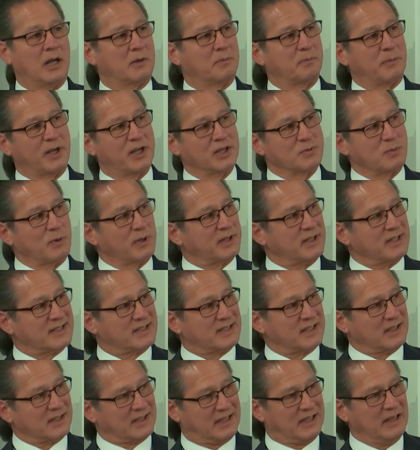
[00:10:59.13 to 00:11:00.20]
because what
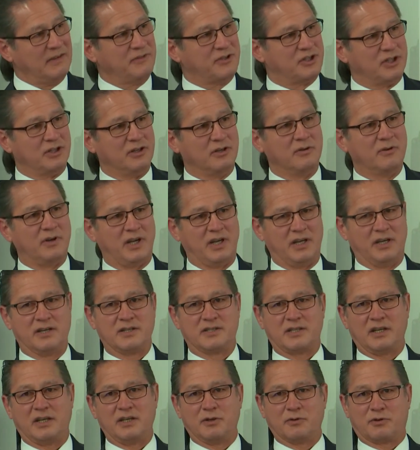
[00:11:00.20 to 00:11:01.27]
this gives you
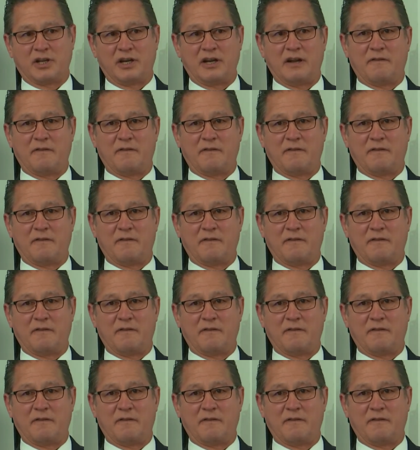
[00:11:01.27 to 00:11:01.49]
is you can